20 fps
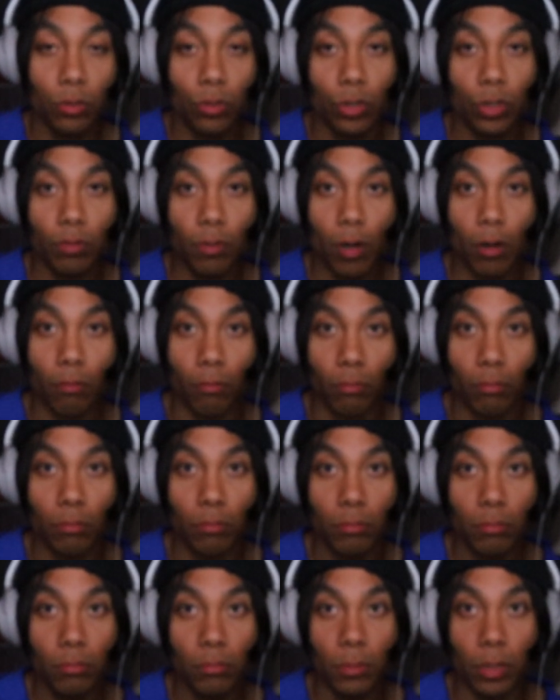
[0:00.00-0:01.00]
sperm
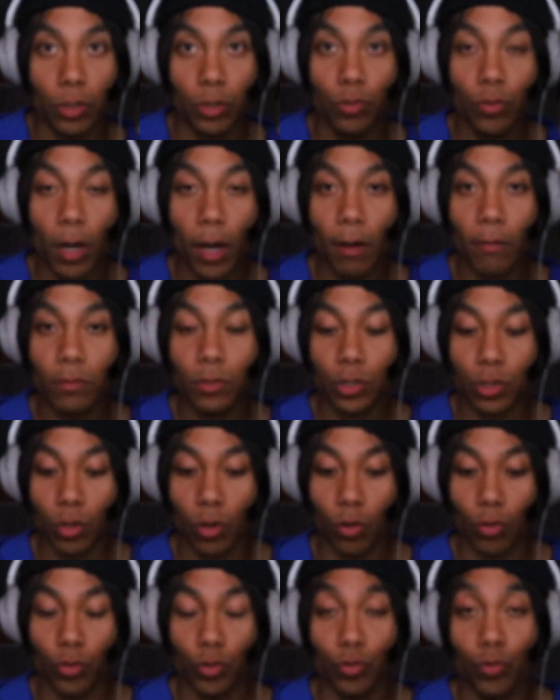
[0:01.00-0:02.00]
that you have,
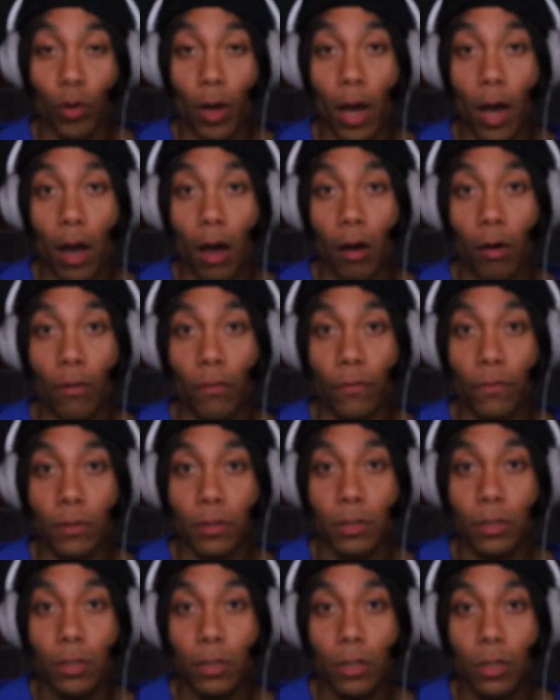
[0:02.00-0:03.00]
so you
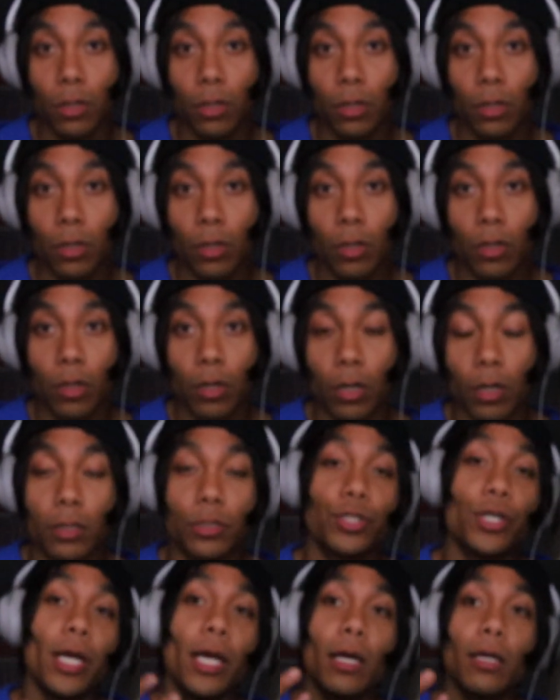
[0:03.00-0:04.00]
have a
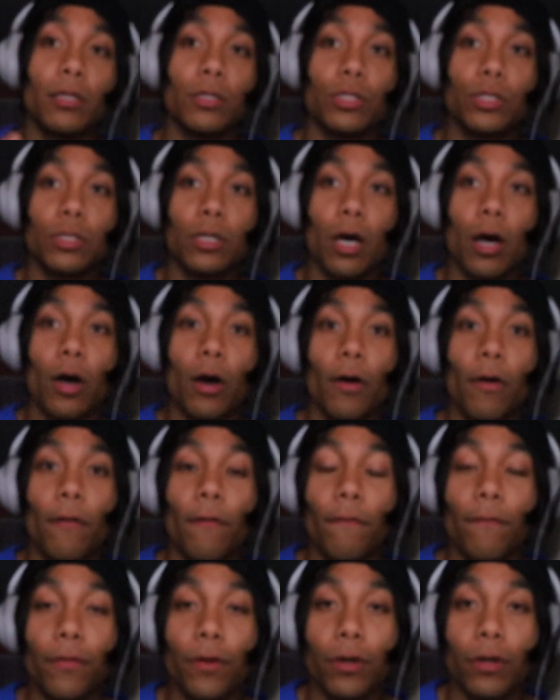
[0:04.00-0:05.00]
chance
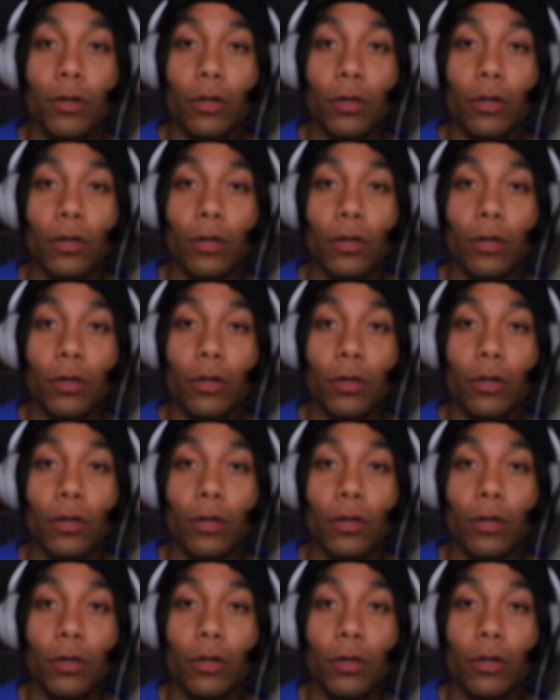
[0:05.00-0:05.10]
of